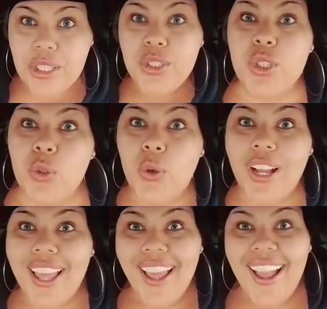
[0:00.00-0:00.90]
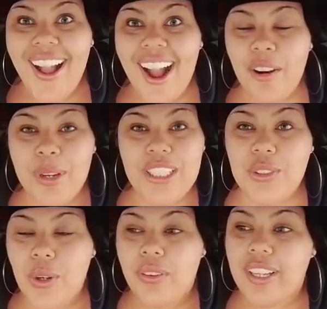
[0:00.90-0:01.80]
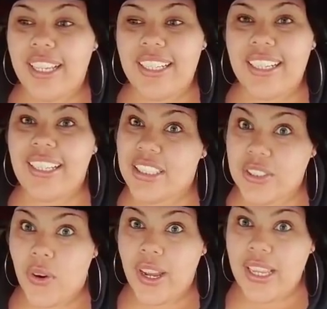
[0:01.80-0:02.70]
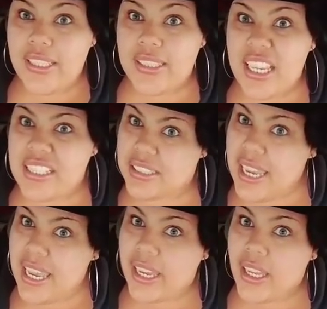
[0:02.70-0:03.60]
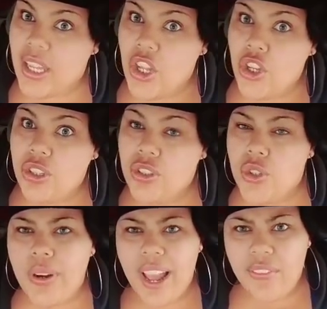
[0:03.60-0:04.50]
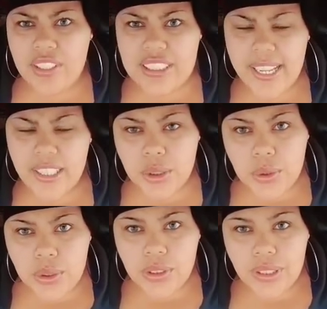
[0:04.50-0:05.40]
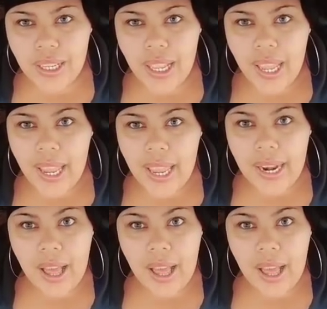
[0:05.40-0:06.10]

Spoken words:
so I reached over, and then he saw it. He said, Ted, you have a tattoo? And I